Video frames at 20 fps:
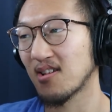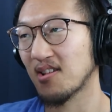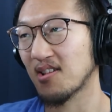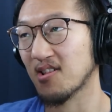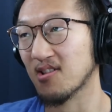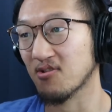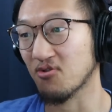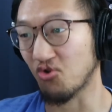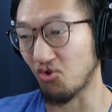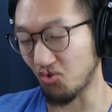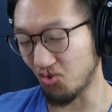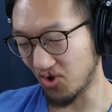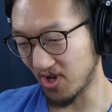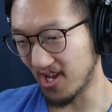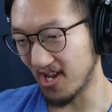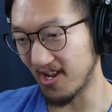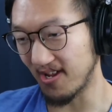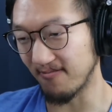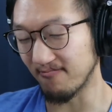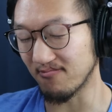
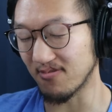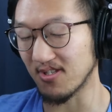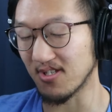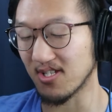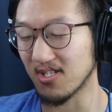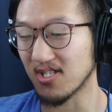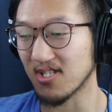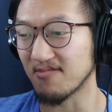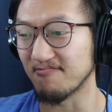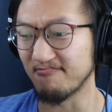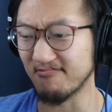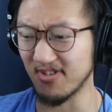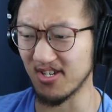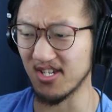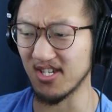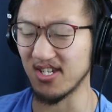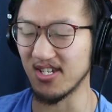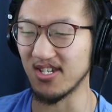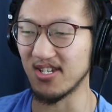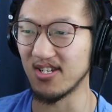screamed to
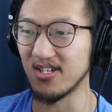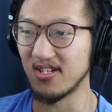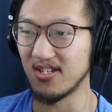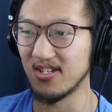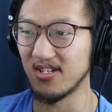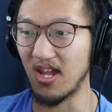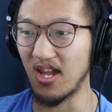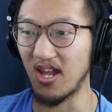me